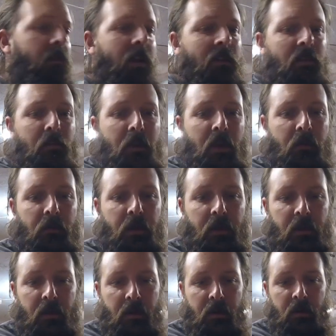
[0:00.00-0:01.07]
lasted me a
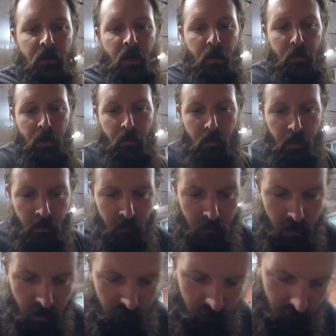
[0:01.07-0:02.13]
really long time, and I want it to
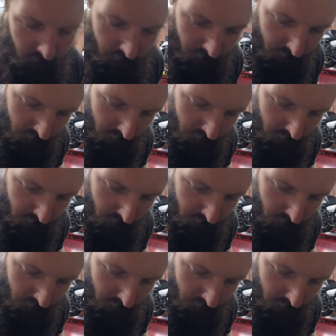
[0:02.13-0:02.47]
last a lot